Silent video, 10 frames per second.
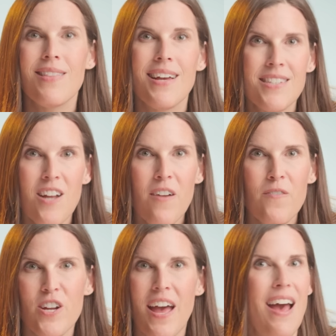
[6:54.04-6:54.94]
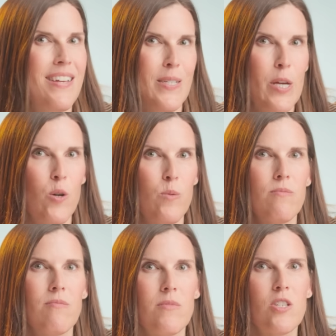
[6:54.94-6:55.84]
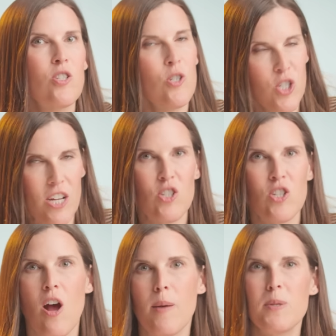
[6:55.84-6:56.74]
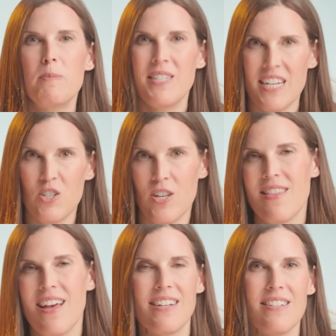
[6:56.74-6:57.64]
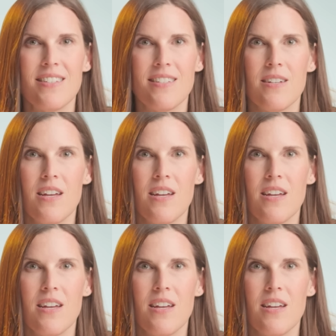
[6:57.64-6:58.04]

let's not forget SEO, search engine optimization, that is.